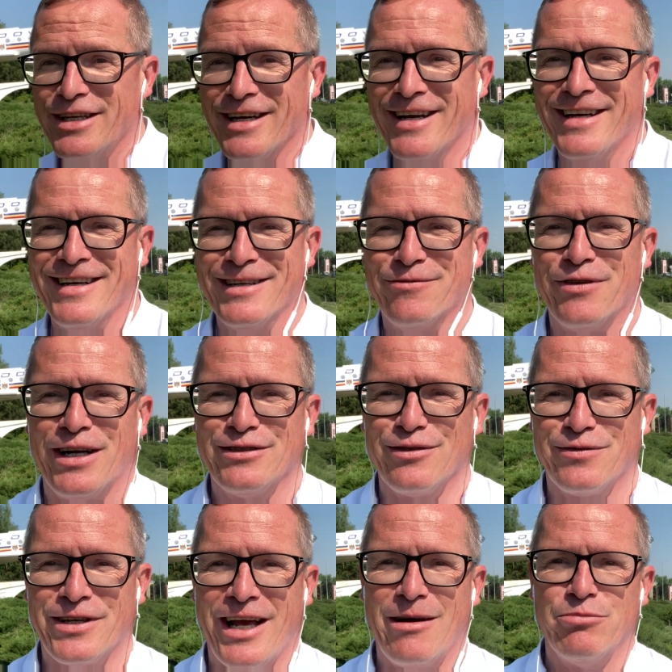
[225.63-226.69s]
here in front of
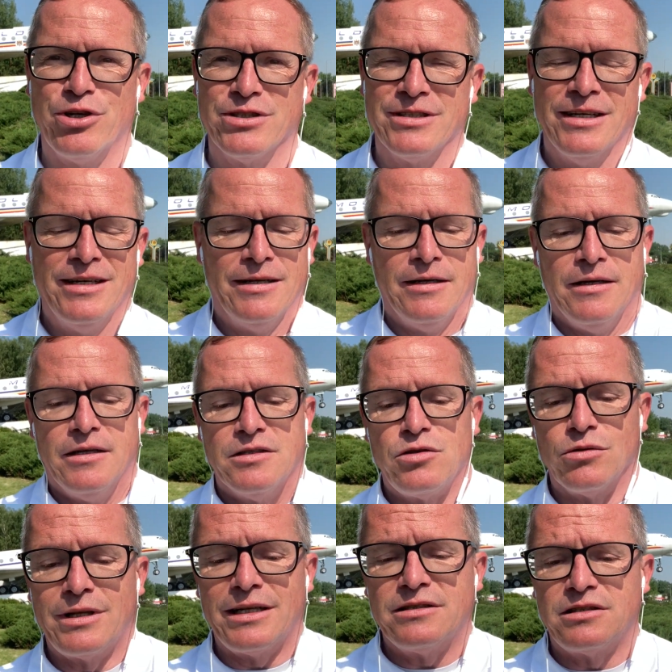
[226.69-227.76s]
the airport.
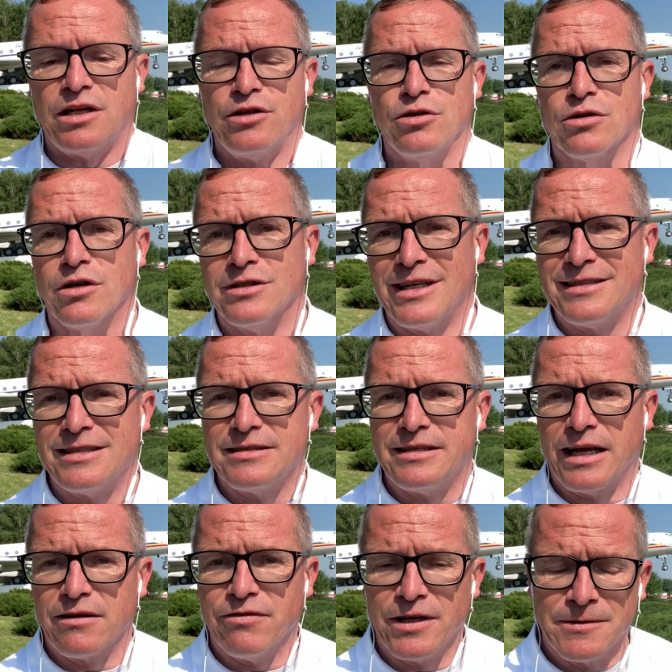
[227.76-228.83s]
So that's the euro, that's the
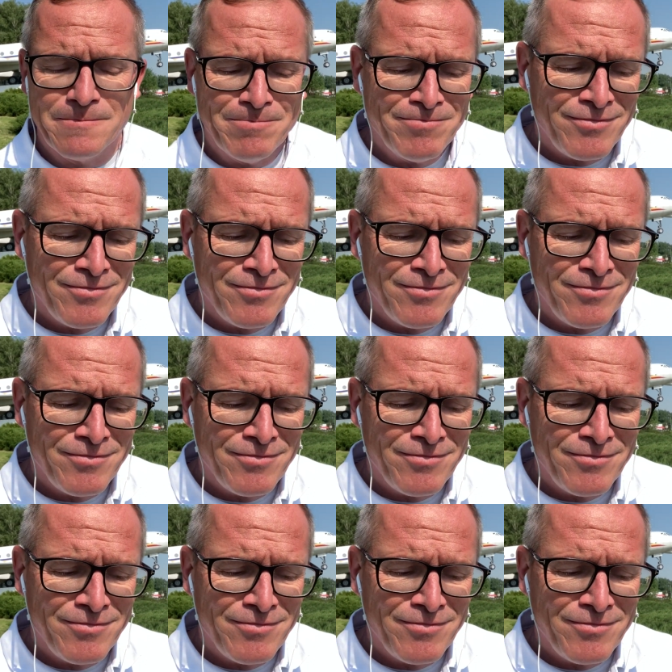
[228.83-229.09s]
second thing.